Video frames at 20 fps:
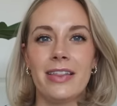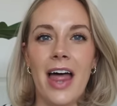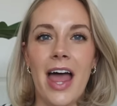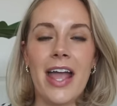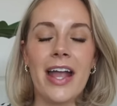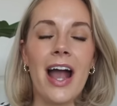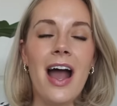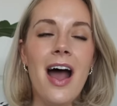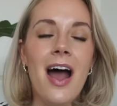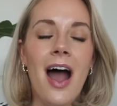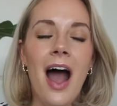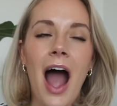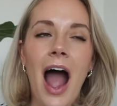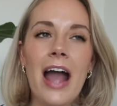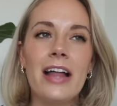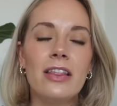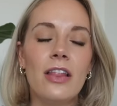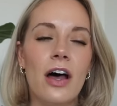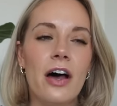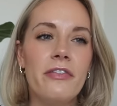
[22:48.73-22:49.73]
Like
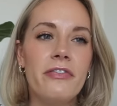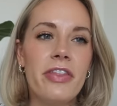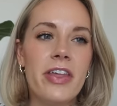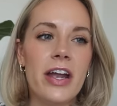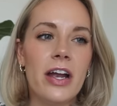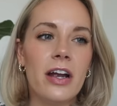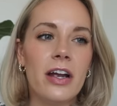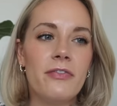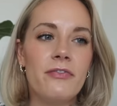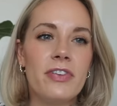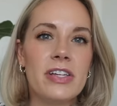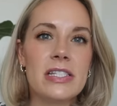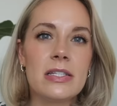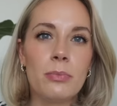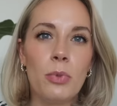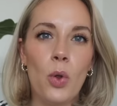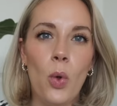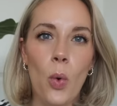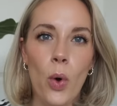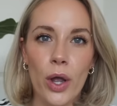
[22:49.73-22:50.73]
I love their
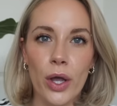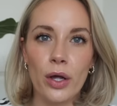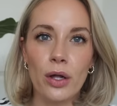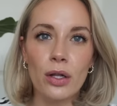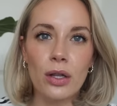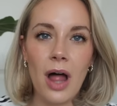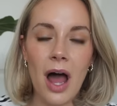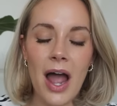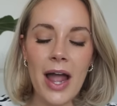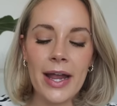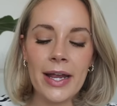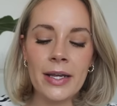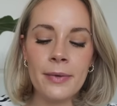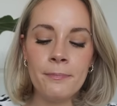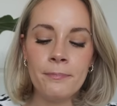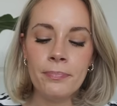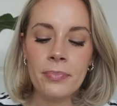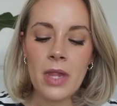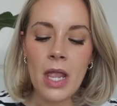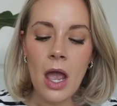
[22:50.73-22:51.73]
Invisible Oil
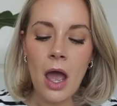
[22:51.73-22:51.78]
line